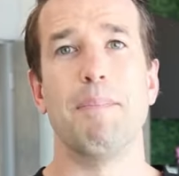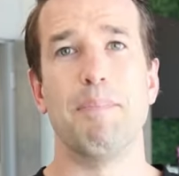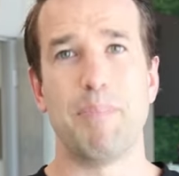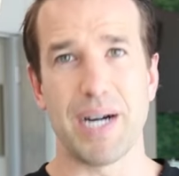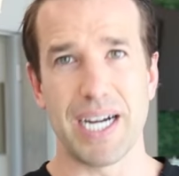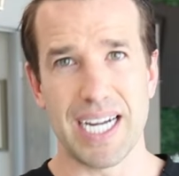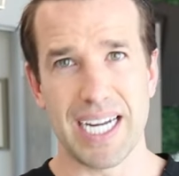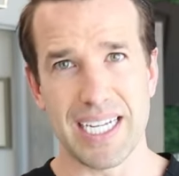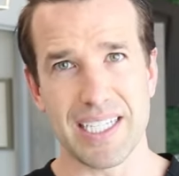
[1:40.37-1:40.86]

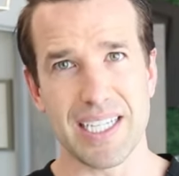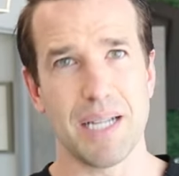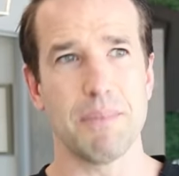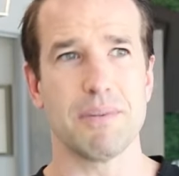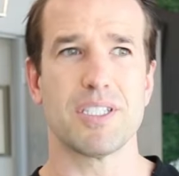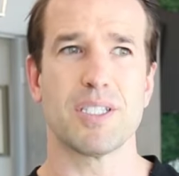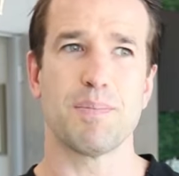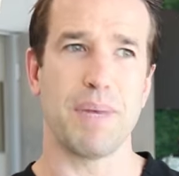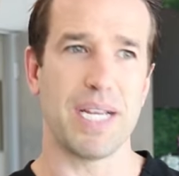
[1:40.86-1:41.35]
Bite
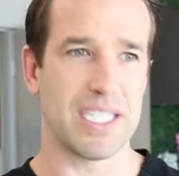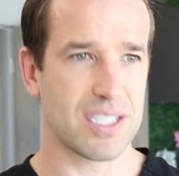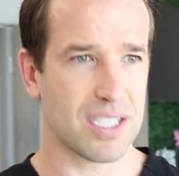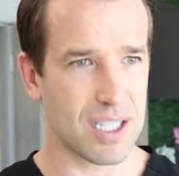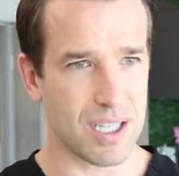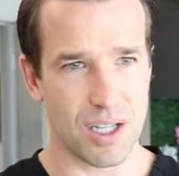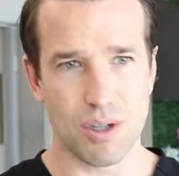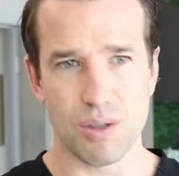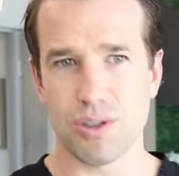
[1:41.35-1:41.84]
and space
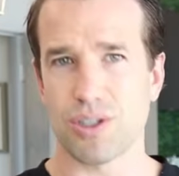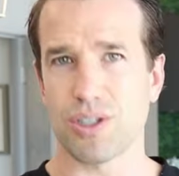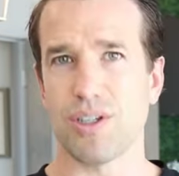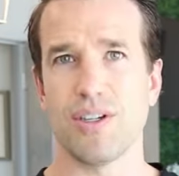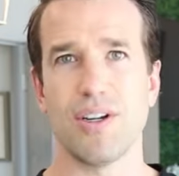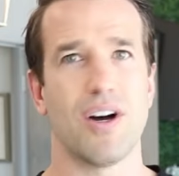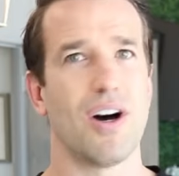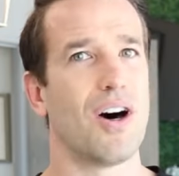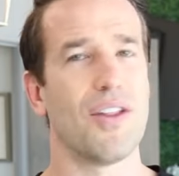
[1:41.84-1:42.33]
closure
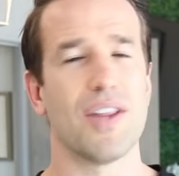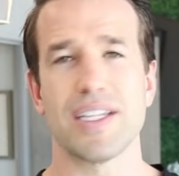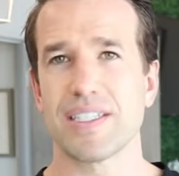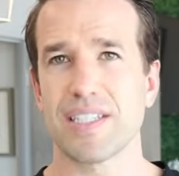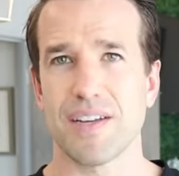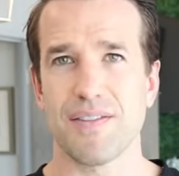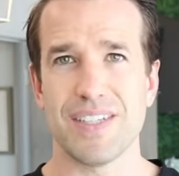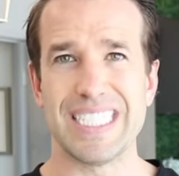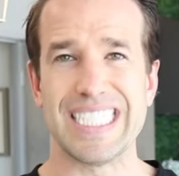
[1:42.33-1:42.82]
and all that
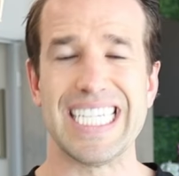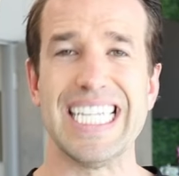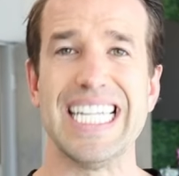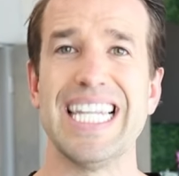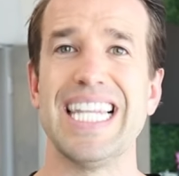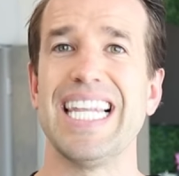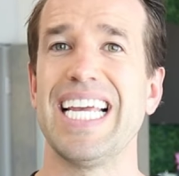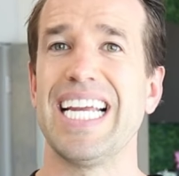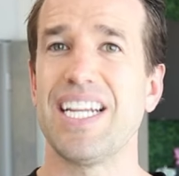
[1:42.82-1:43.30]
stuff is
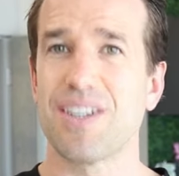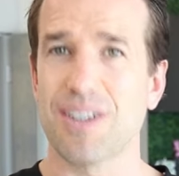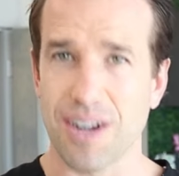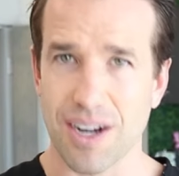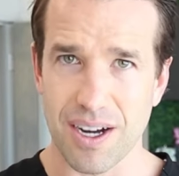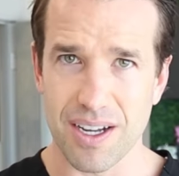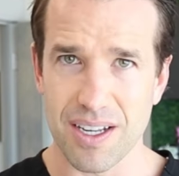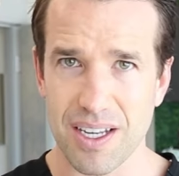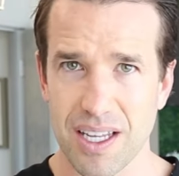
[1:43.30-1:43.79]
done later
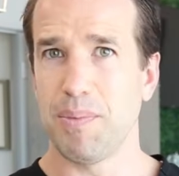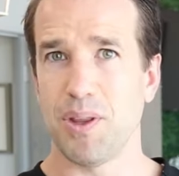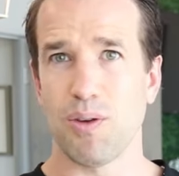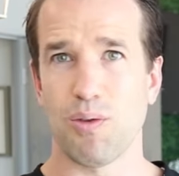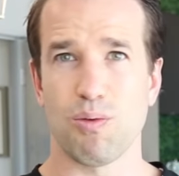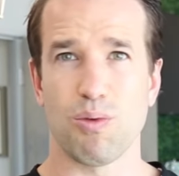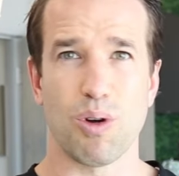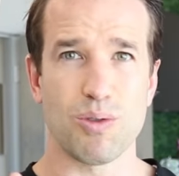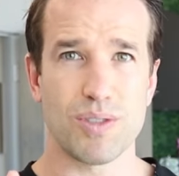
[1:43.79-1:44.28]
on, but
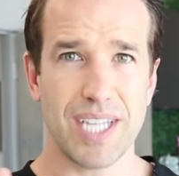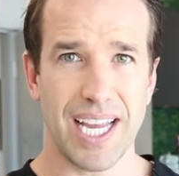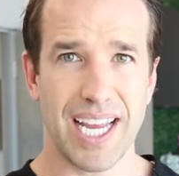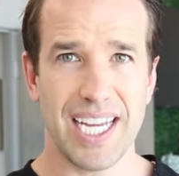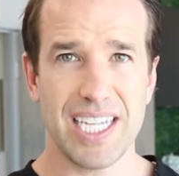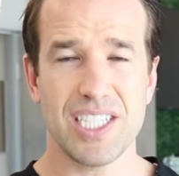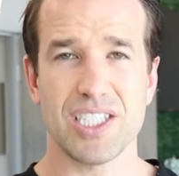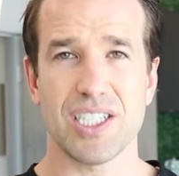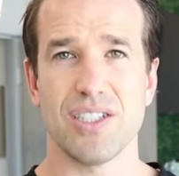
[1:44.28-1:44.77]
the
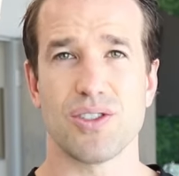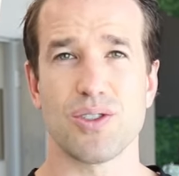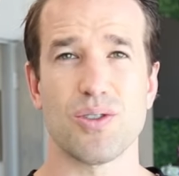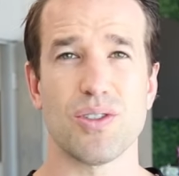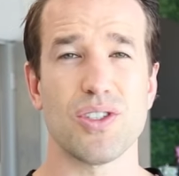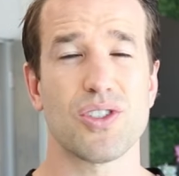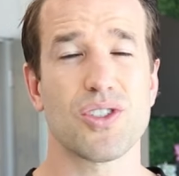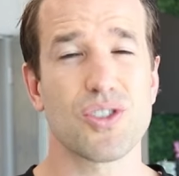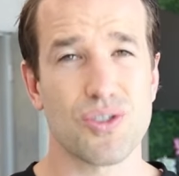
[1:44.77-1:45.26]
rotations
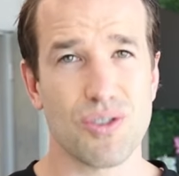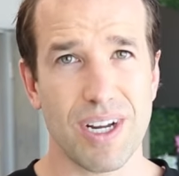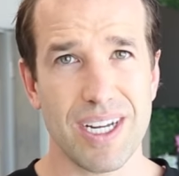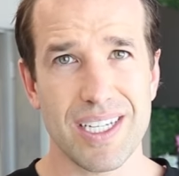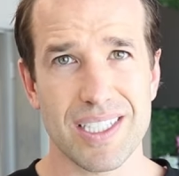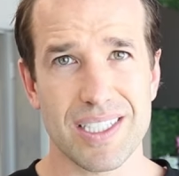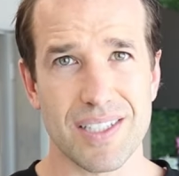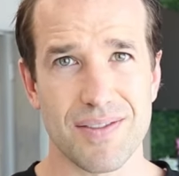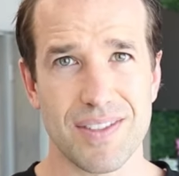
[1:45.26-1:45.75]
or the
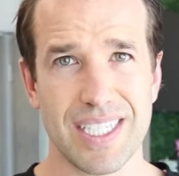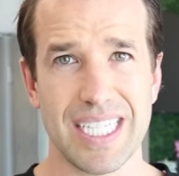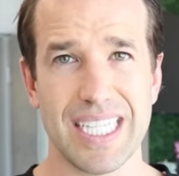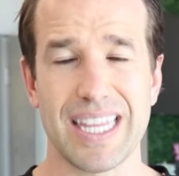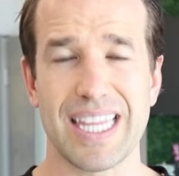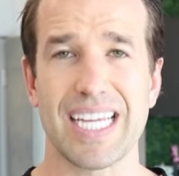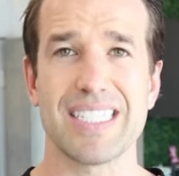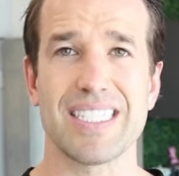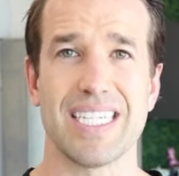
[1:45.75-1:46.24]
straightness of
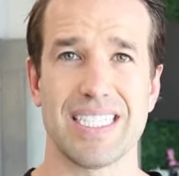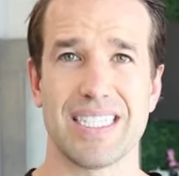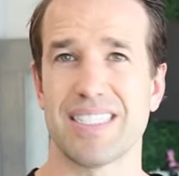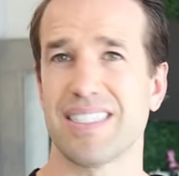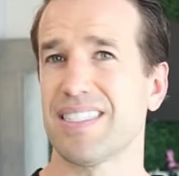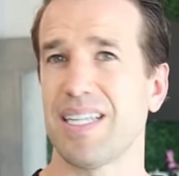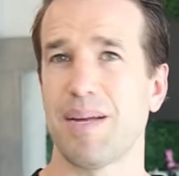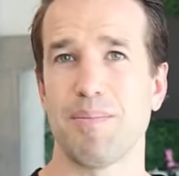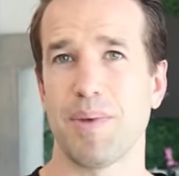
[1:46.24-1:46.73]
teeth, that's like
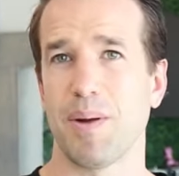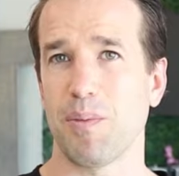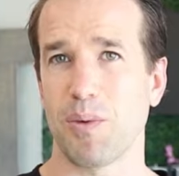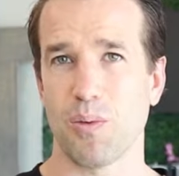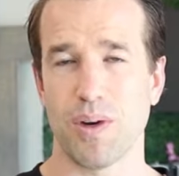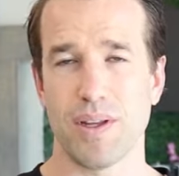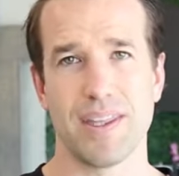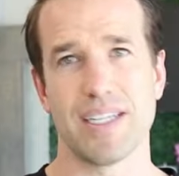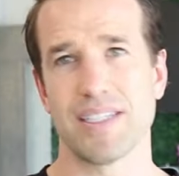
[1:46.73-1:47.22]
step number
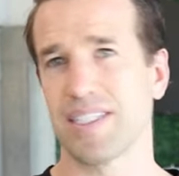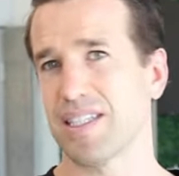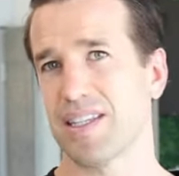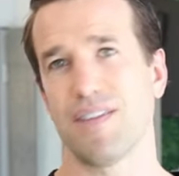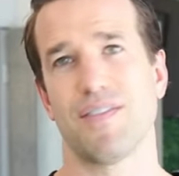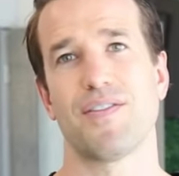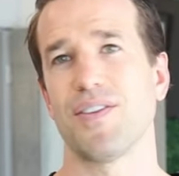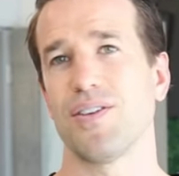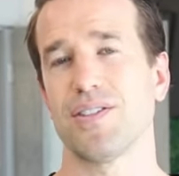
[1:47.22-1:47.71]
one. That's like
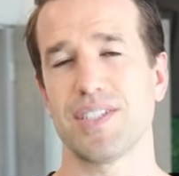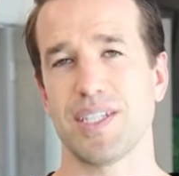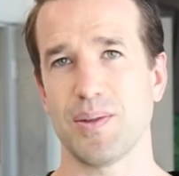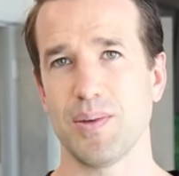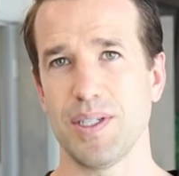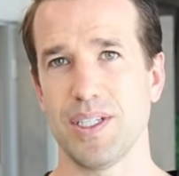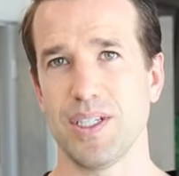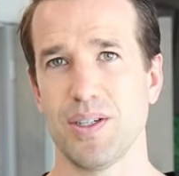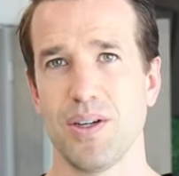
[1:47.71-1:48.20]
the first
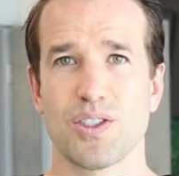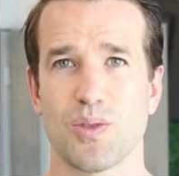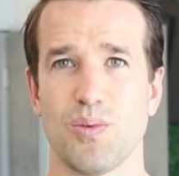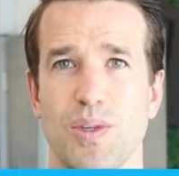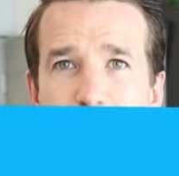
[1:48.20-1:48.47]
thing we do. So